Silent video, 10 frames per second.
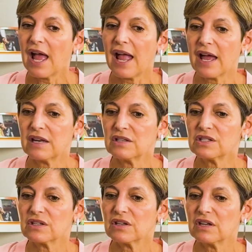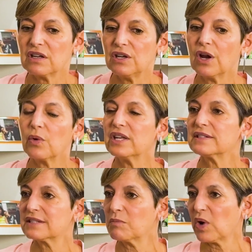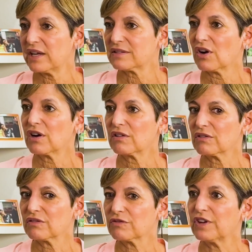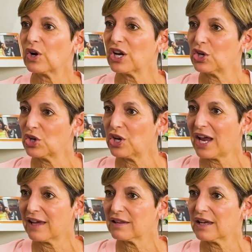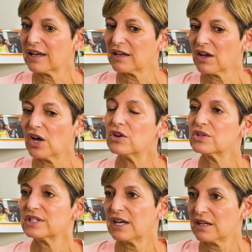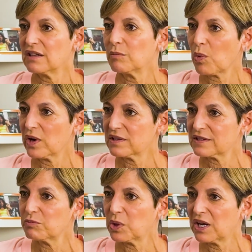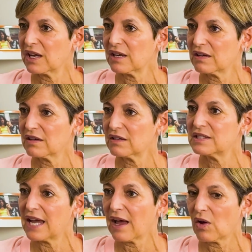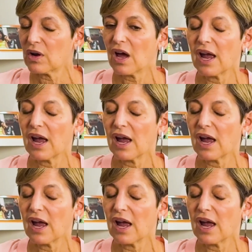And, in some ways are very good at like understanding the importance of putting it down.